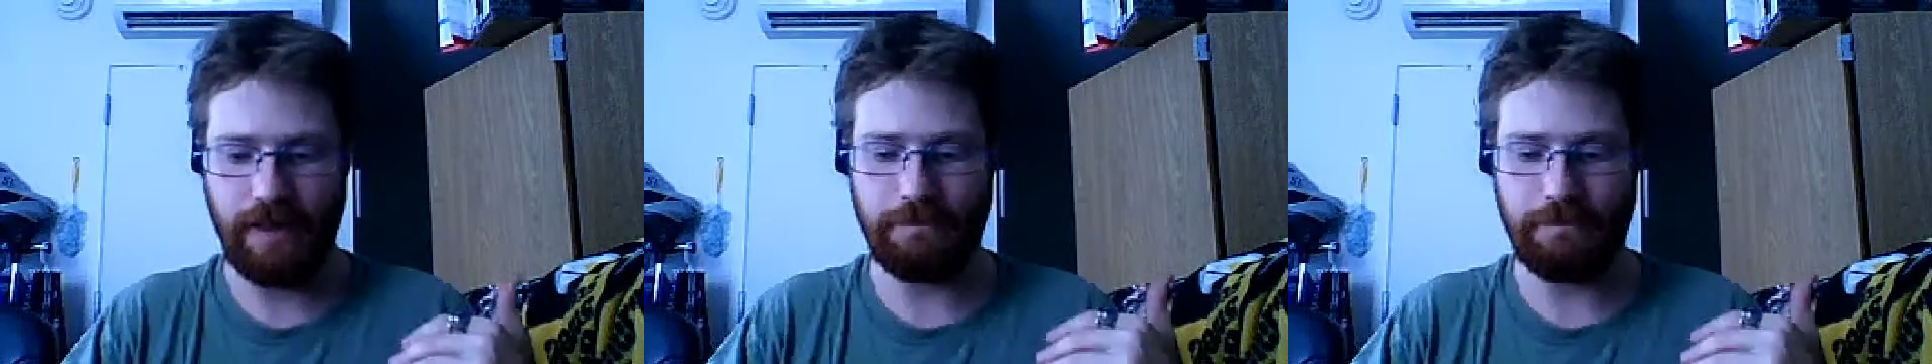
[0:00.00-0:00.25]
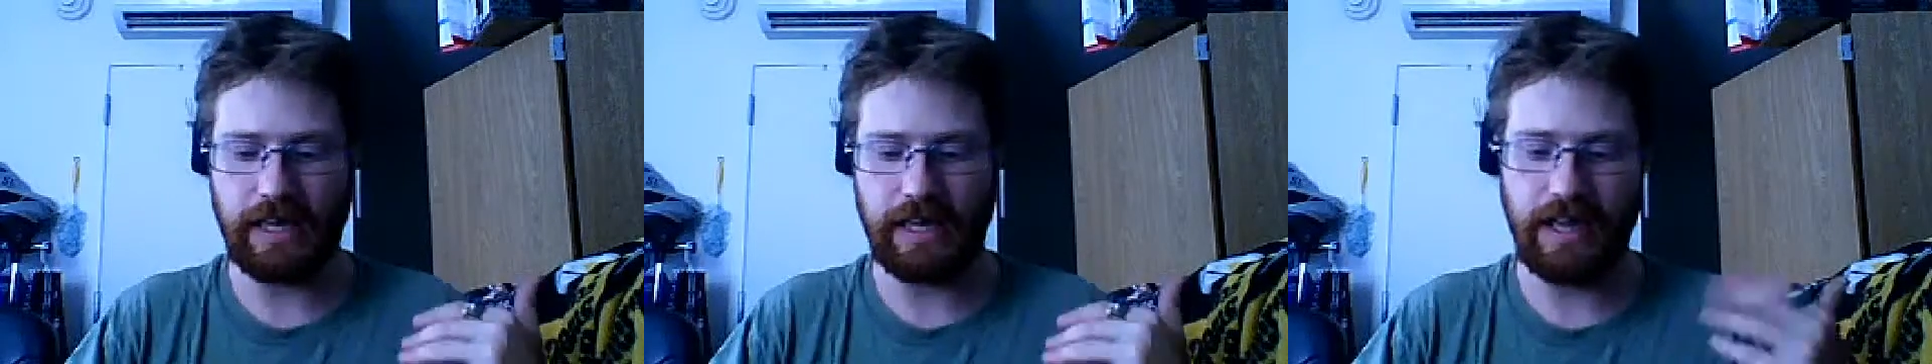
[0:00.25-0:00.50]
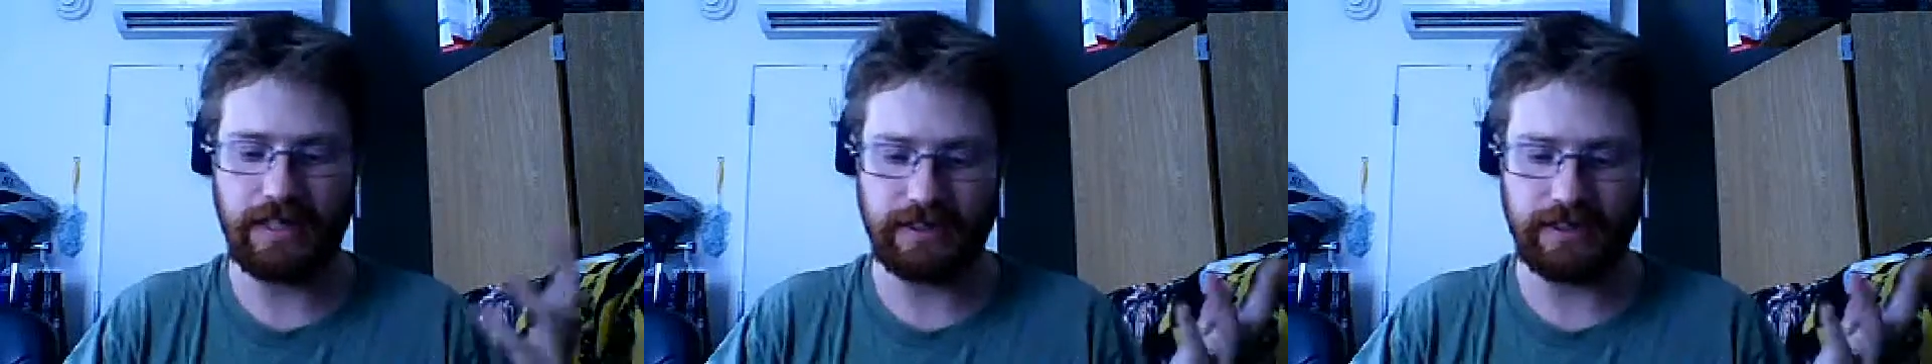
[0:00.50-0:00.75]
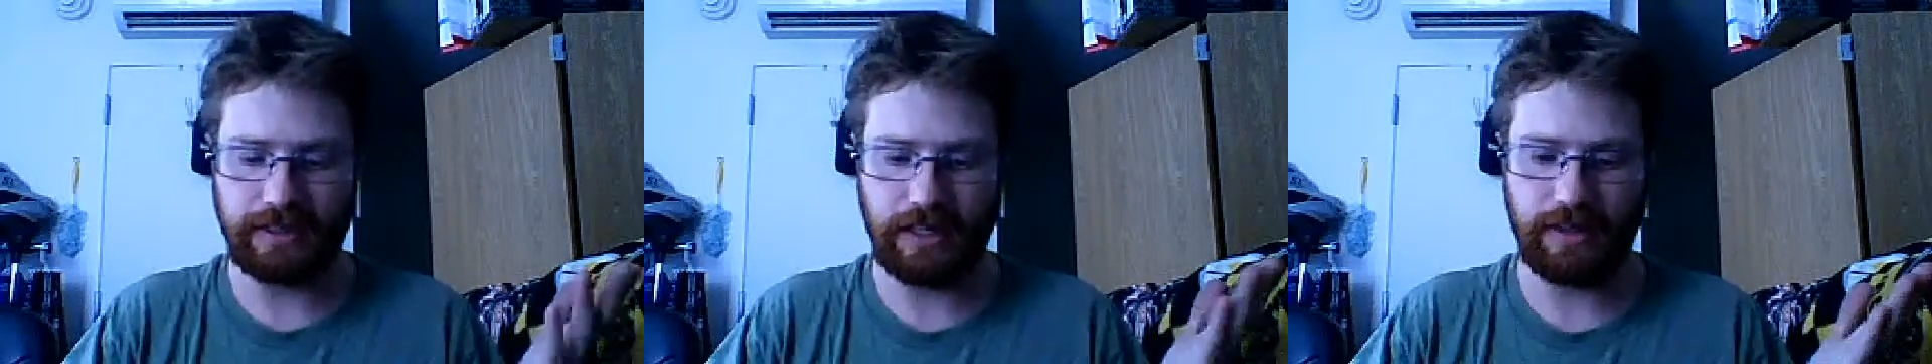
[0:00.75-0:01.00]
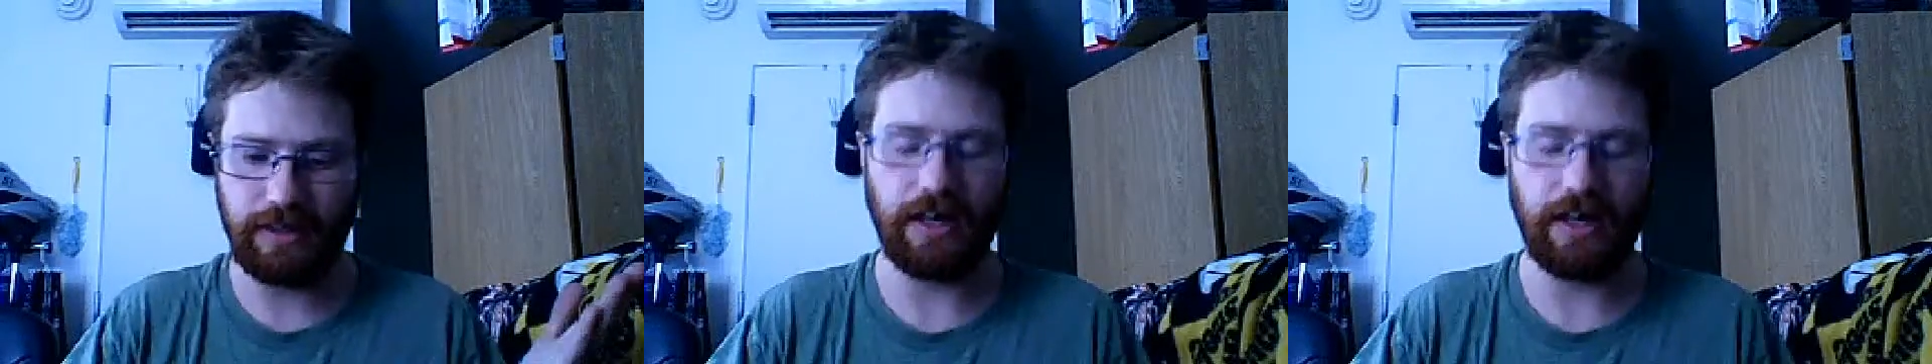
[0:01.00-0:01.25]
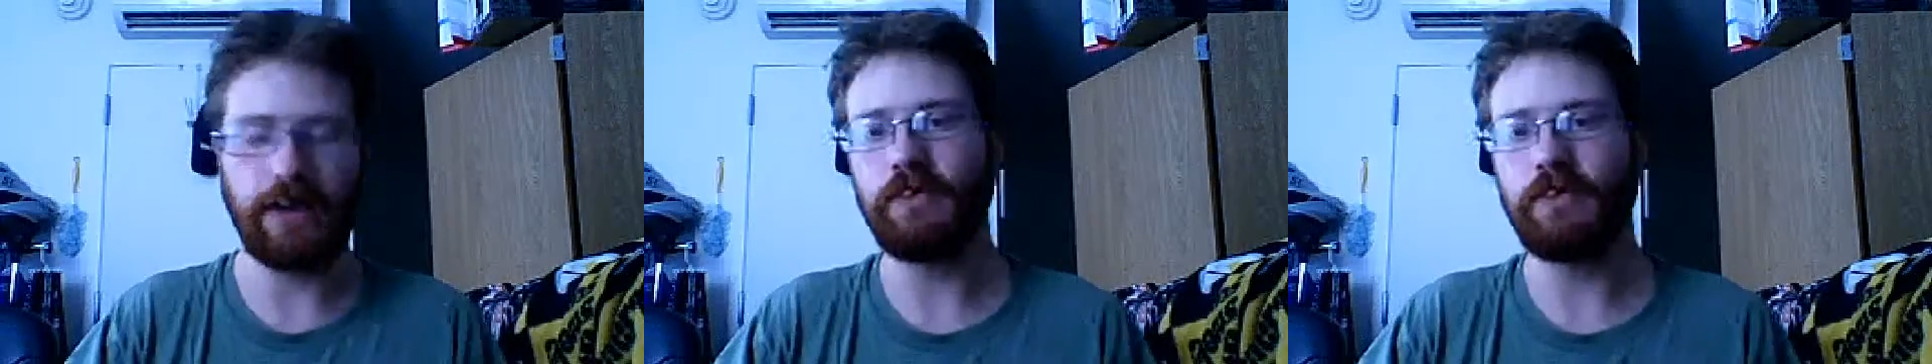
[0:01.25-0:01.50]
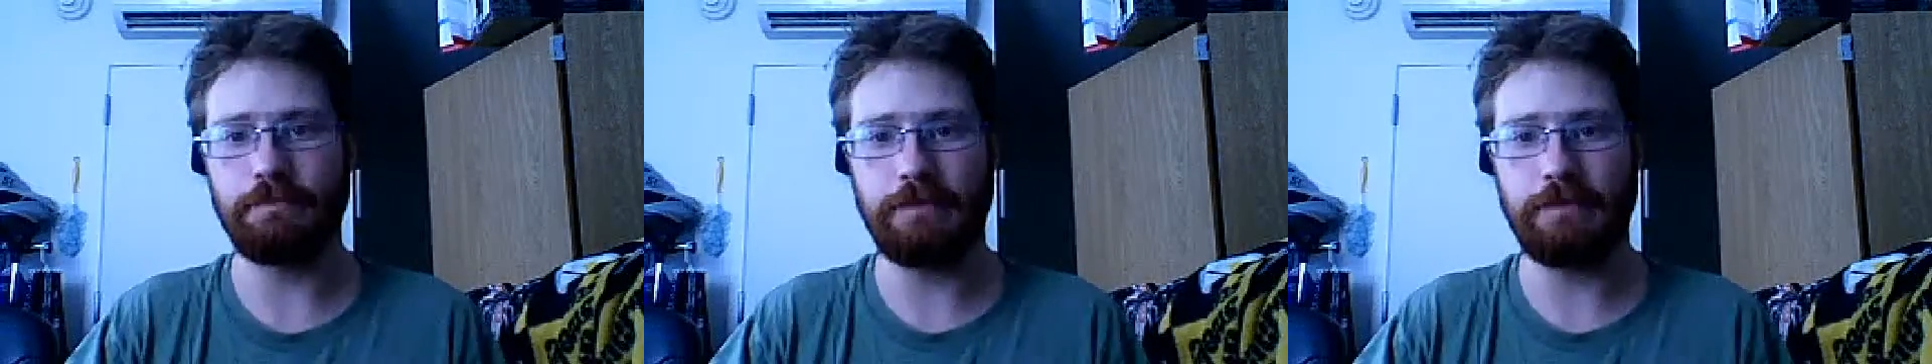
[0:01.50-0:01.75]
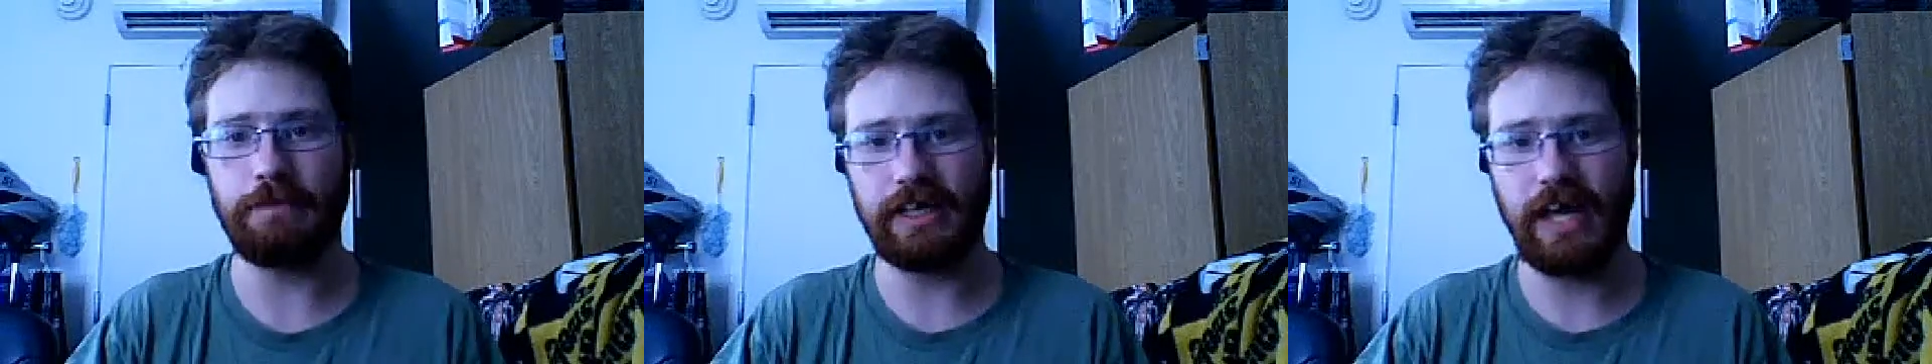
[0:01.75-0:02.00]
because there were some
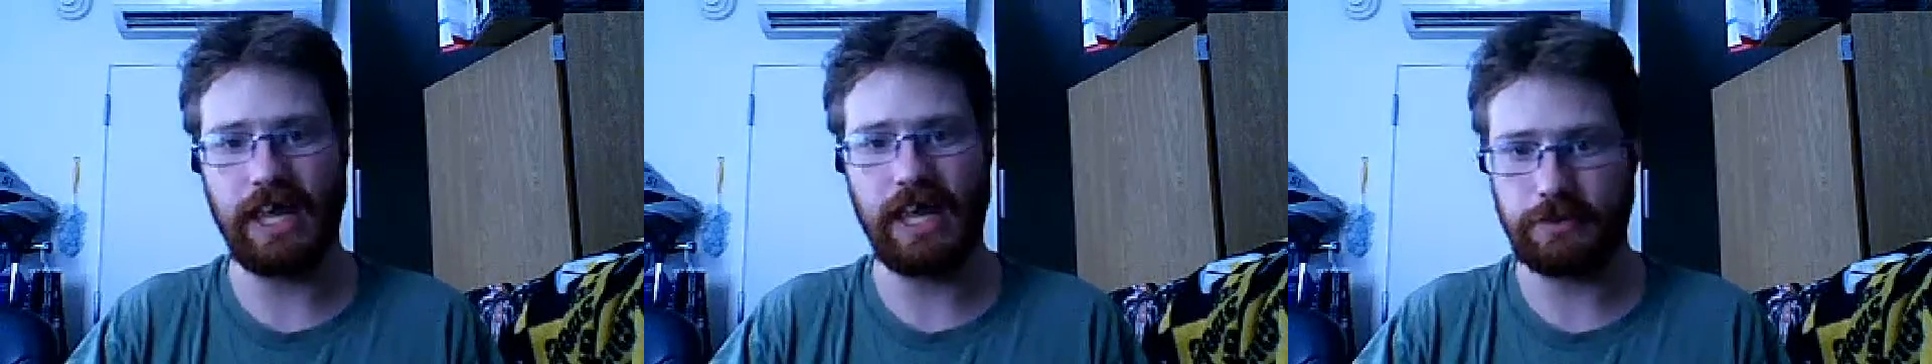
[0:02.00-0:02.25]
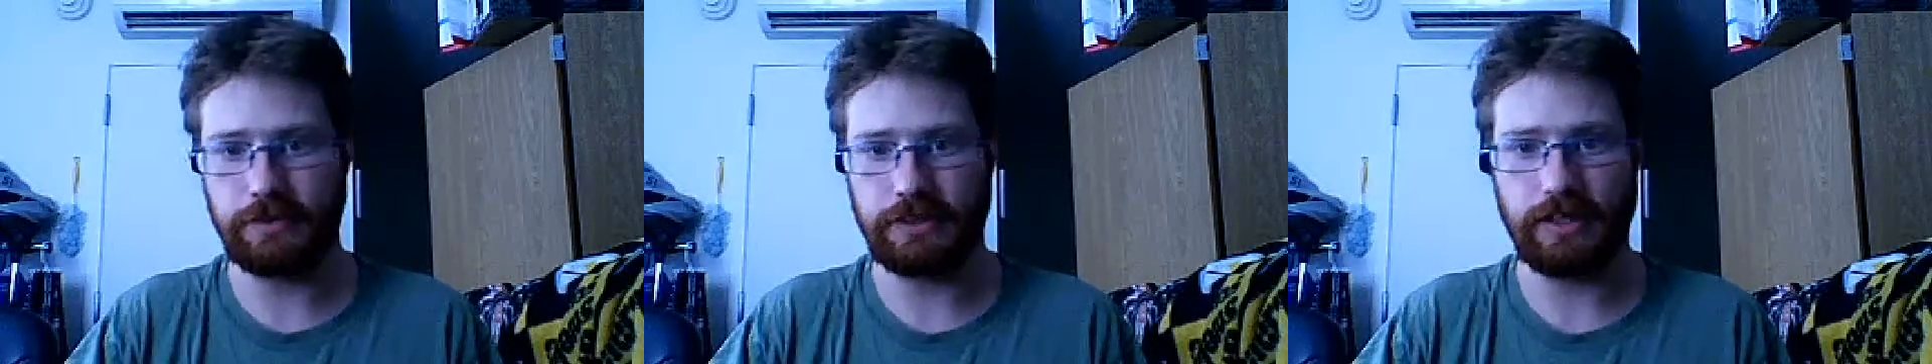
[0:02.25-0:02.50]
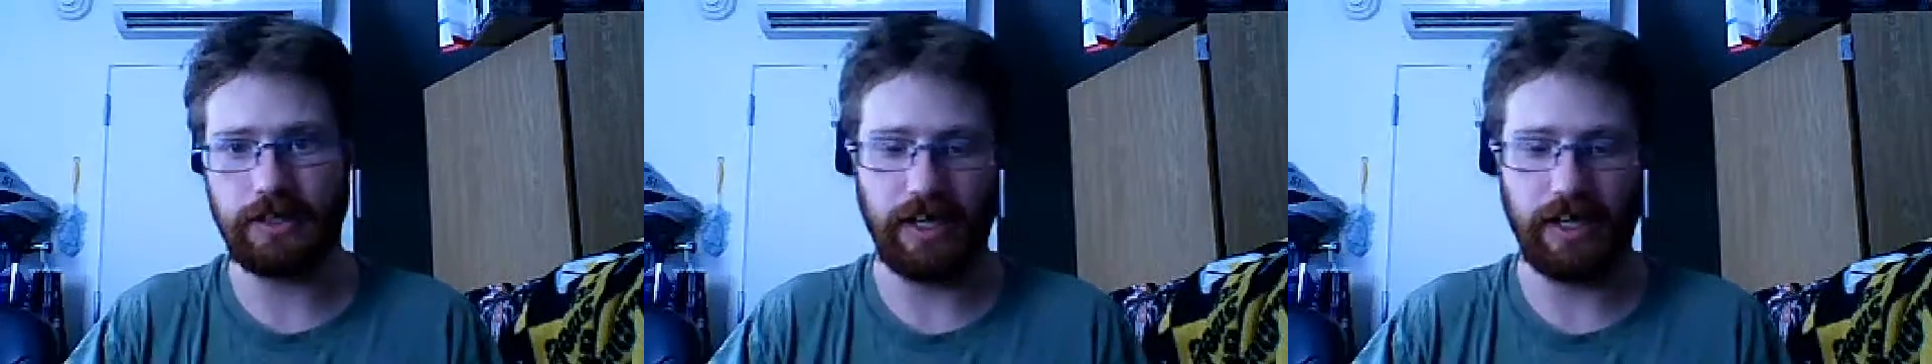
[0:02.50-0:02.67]
big names